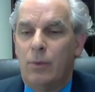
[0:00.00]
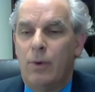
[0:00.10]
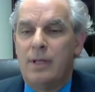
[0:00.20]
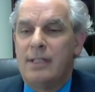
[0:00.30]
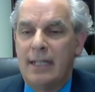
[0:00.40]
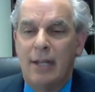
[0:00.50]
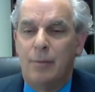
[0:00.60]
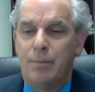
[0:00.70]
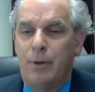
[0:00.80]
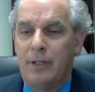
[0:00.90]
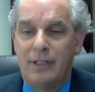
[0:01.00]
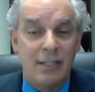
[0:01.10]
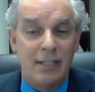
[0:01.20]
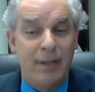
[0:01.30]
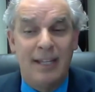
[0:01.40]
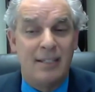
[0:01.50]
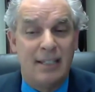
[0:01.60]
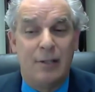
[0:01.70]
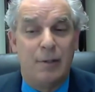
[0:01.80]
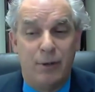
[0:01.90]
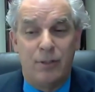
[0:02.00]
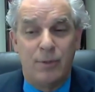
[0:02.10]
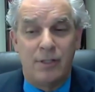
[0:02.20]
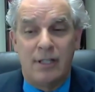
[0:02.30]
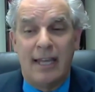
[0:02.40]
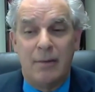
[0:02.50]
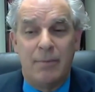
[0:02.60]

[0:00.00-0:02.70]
was the other just because the other person was